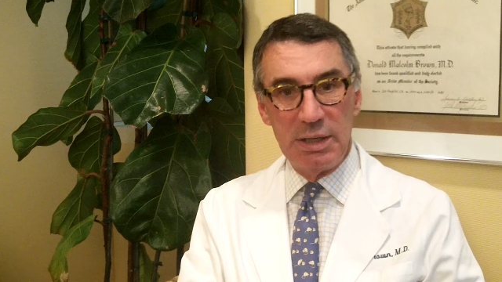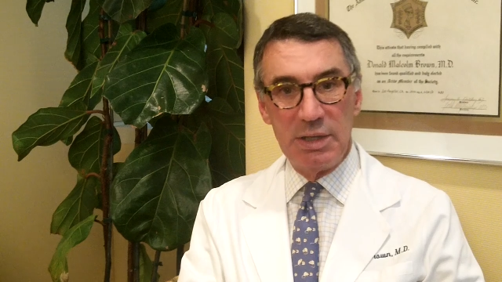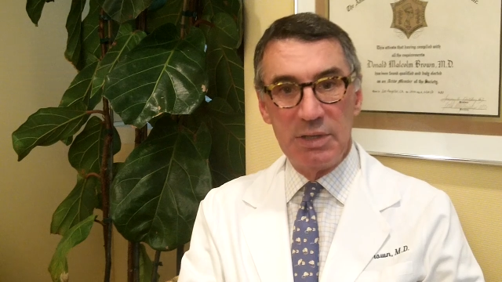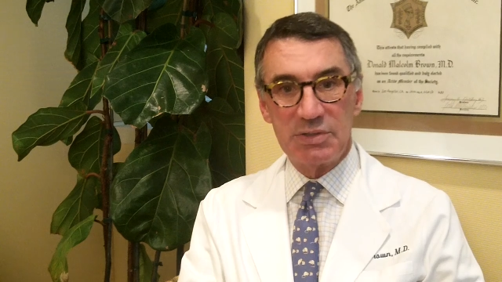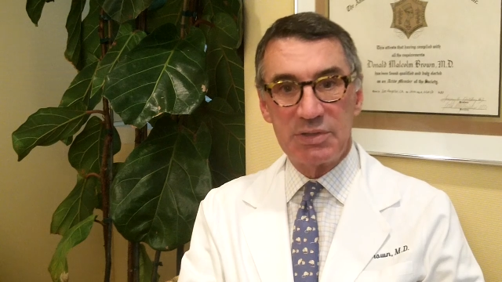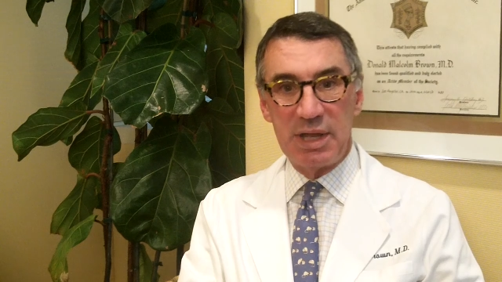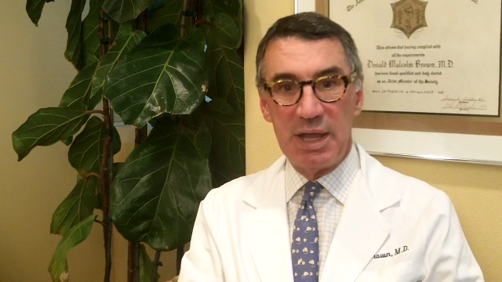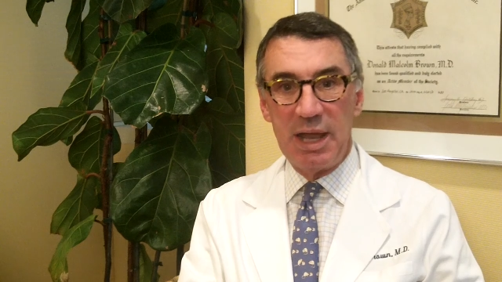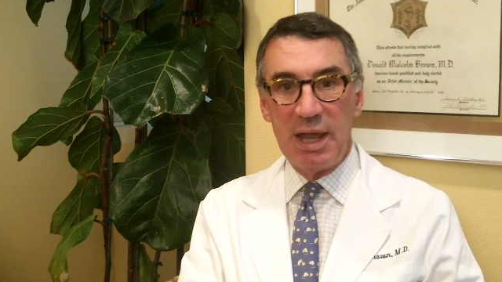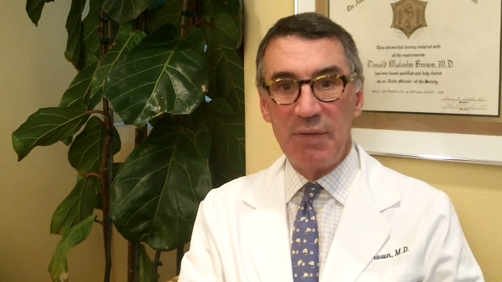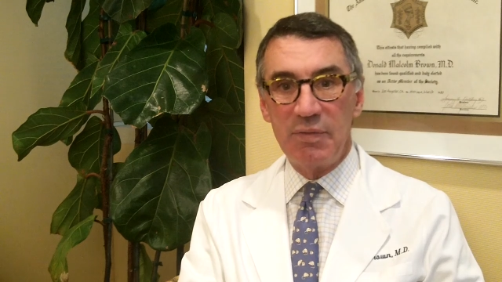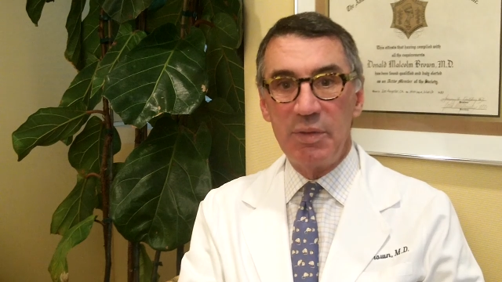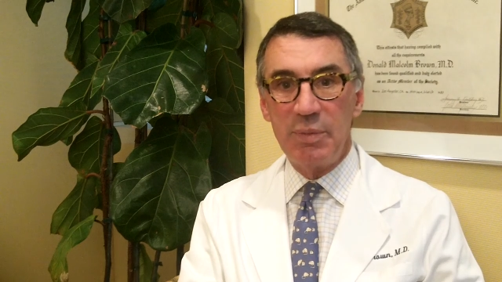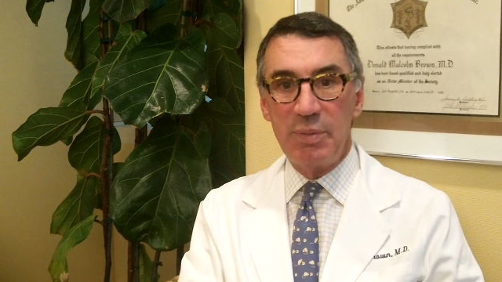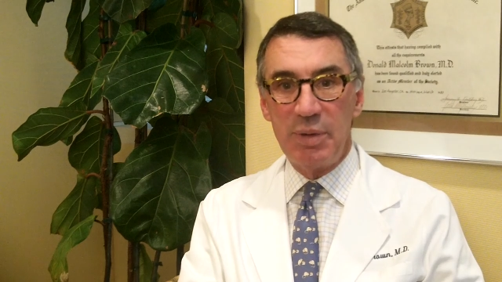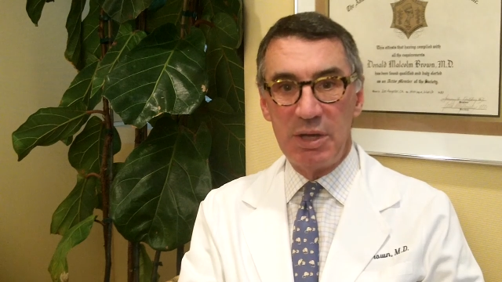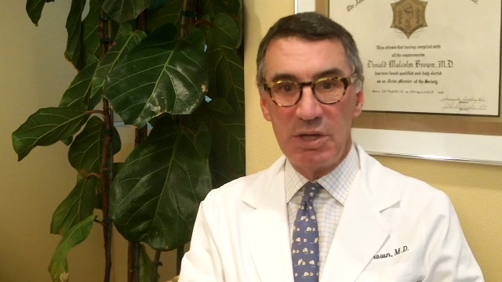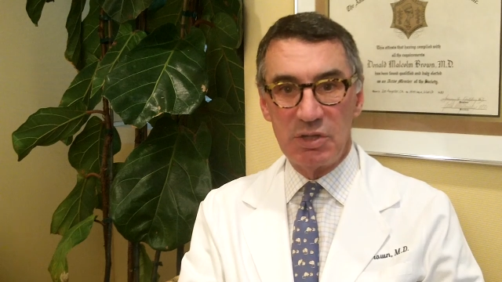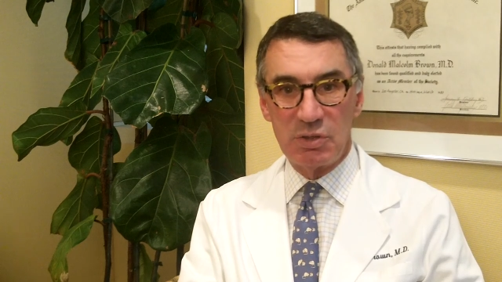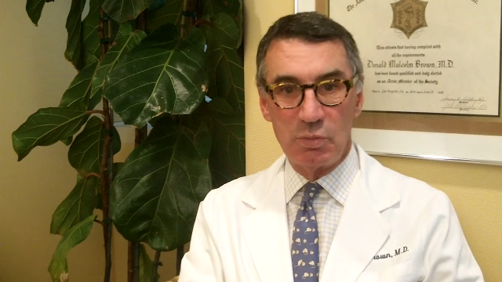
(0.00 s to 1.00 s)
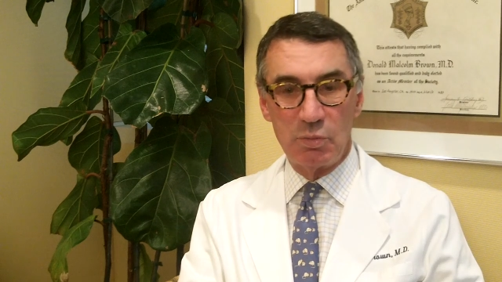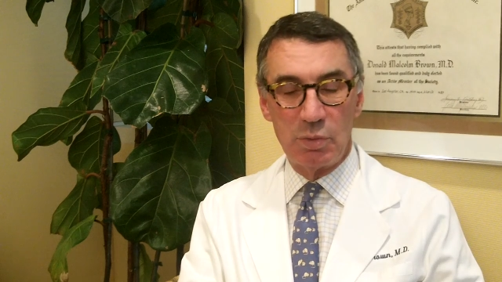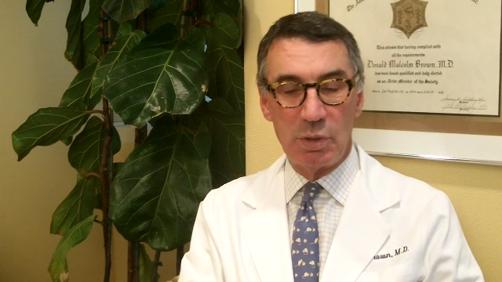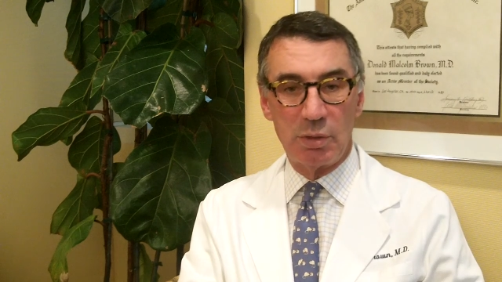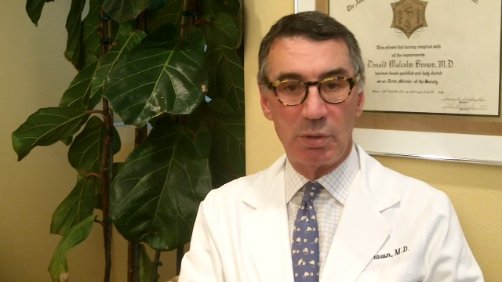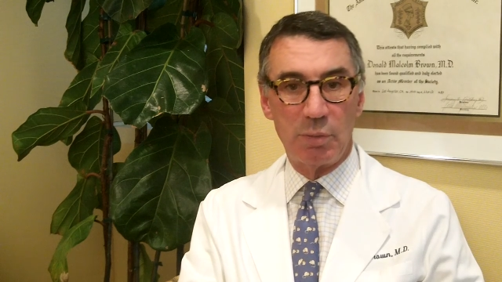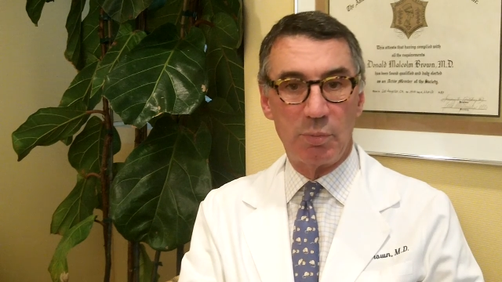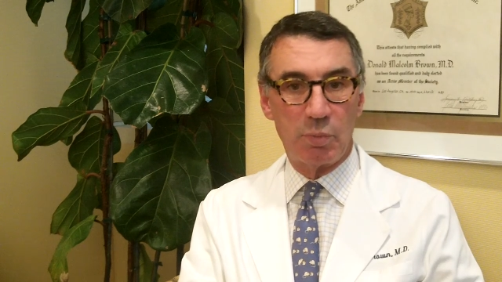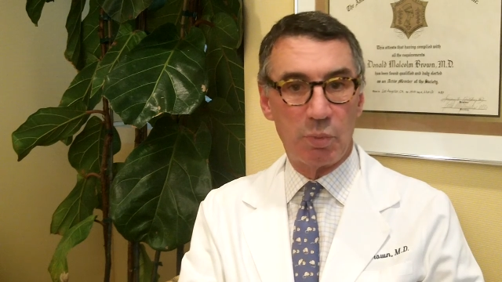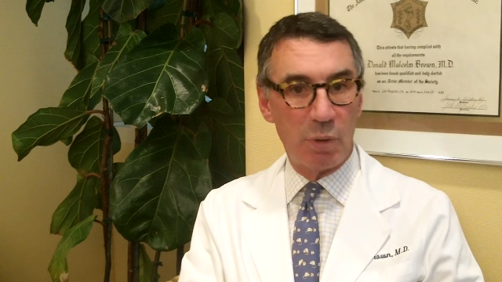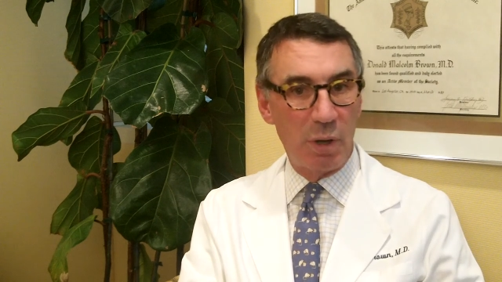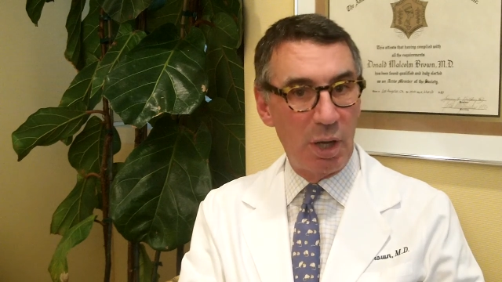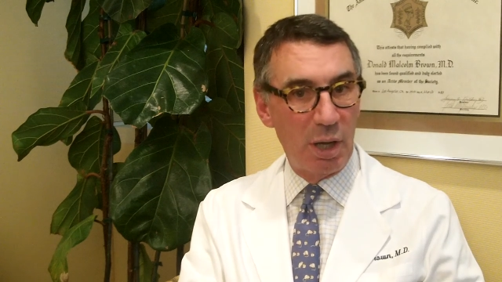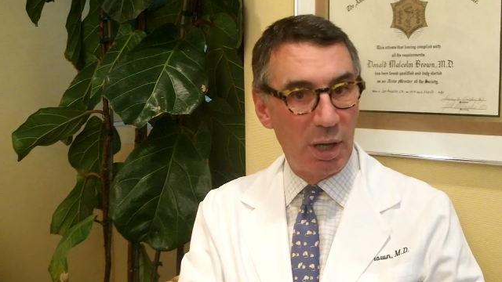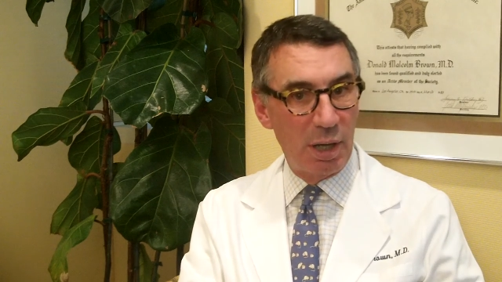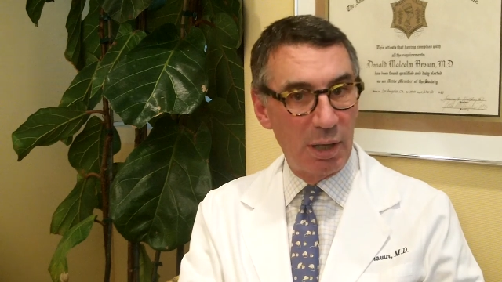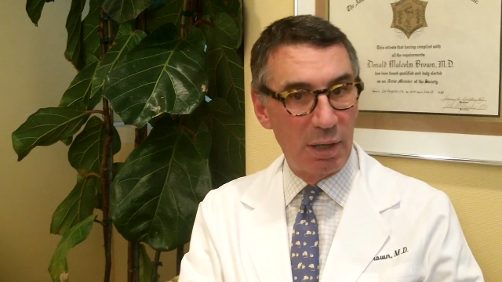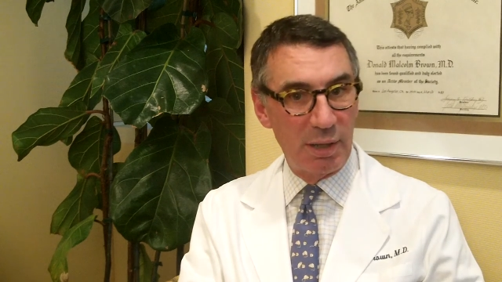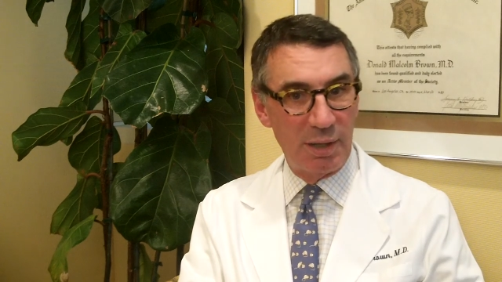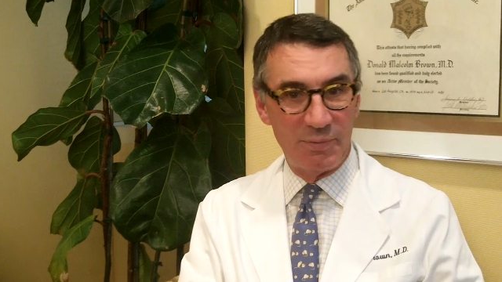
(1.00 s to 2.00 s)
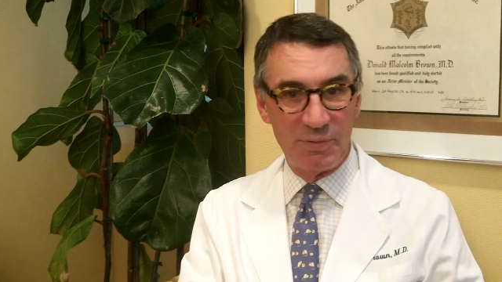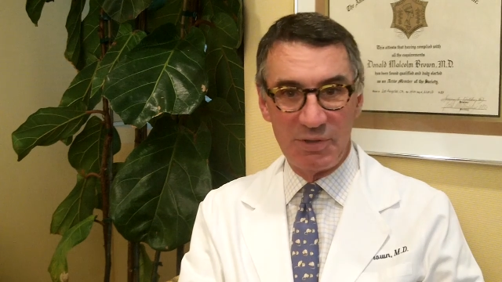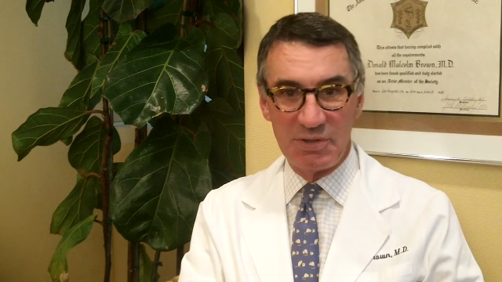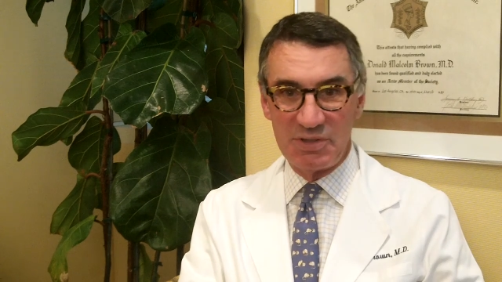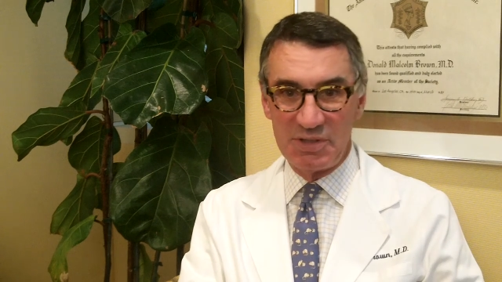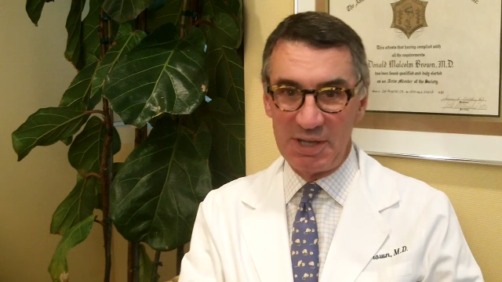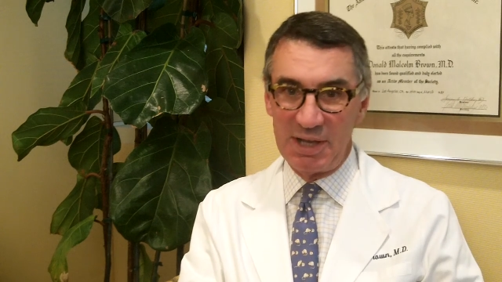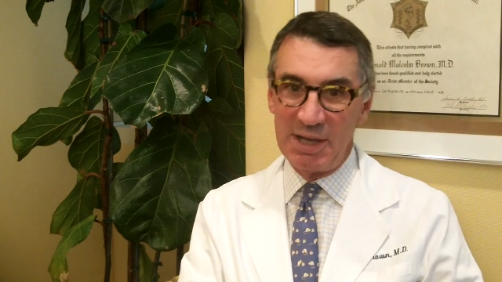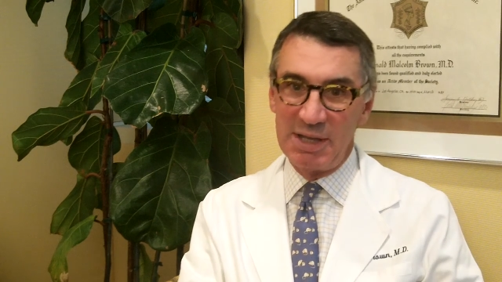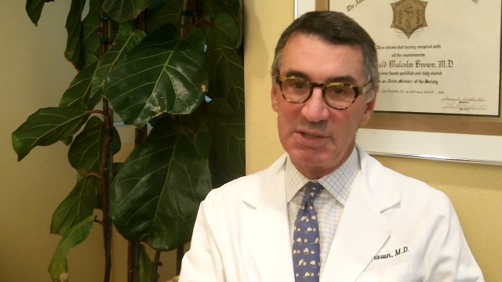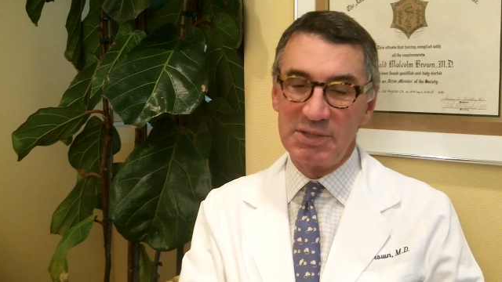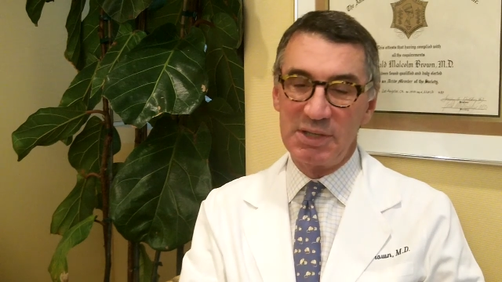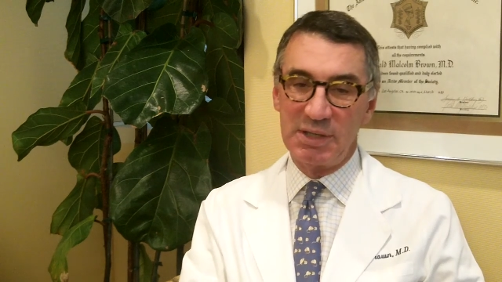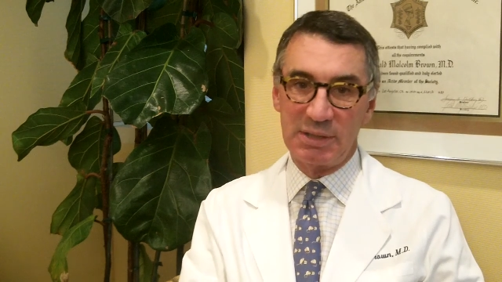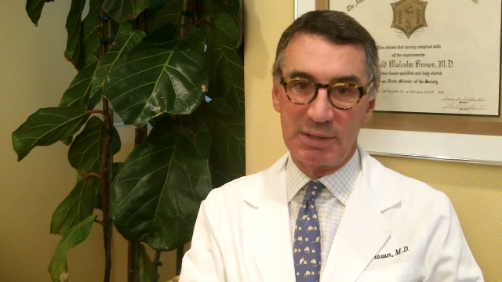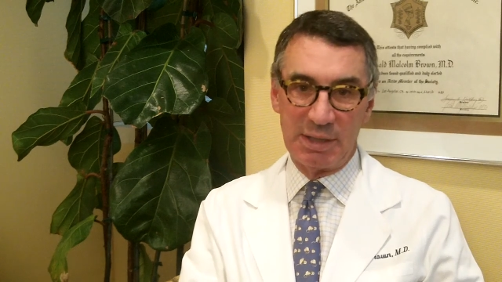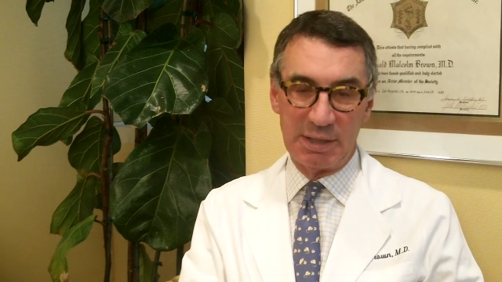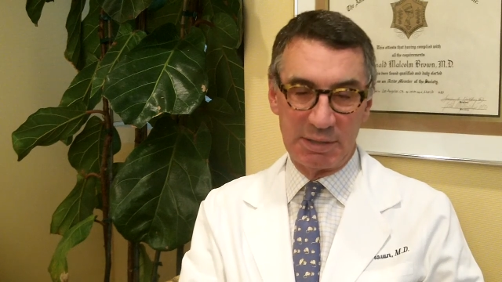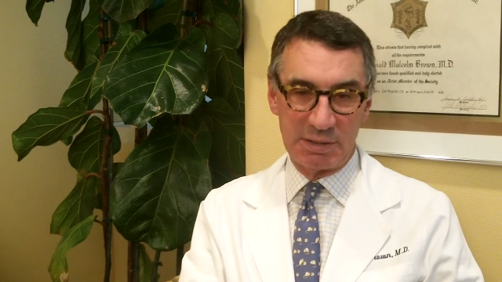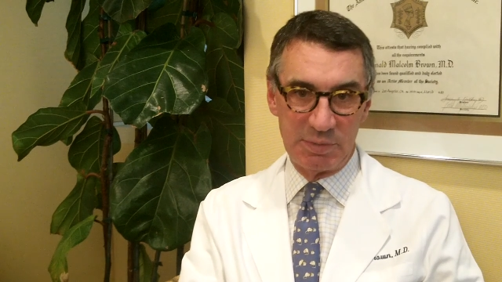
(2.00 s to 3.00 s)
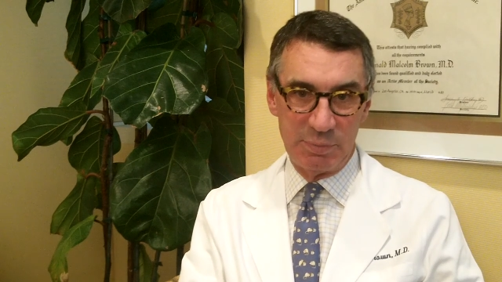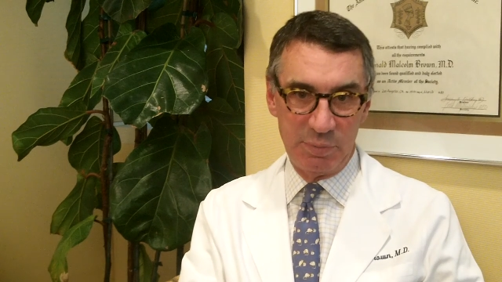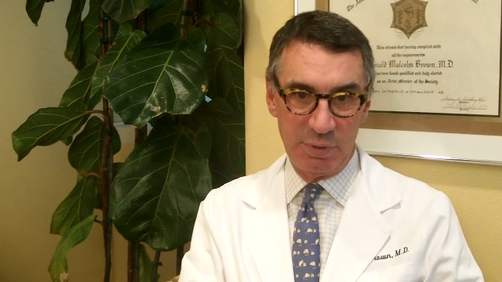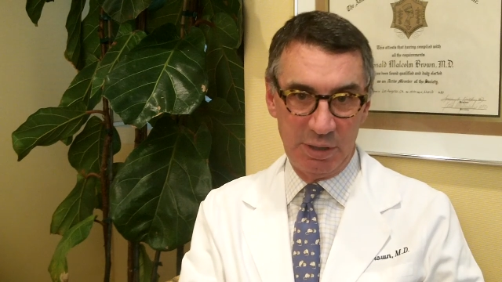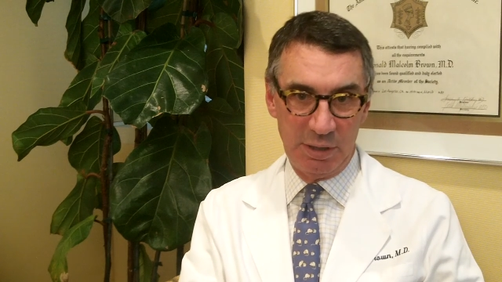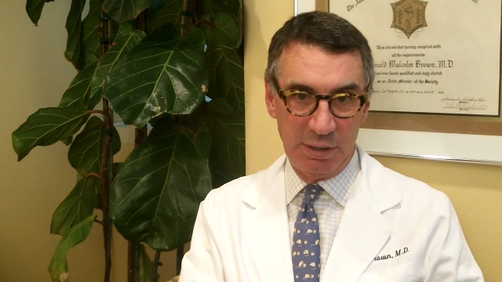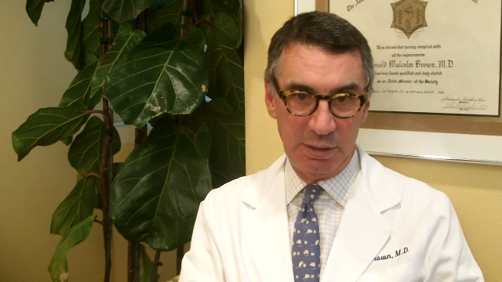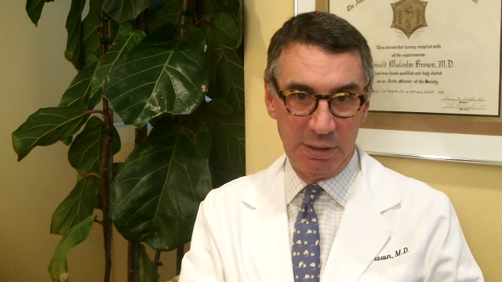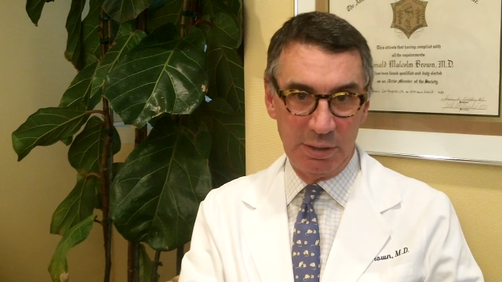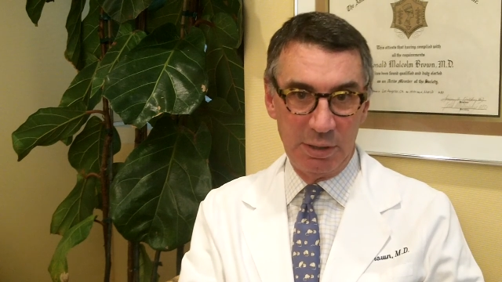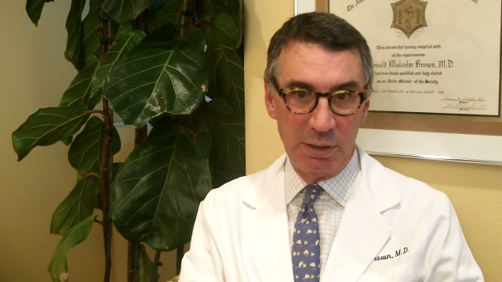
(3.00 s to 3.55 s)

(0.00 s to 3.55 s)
is to have the patient wear a bra of the size they'd like to be.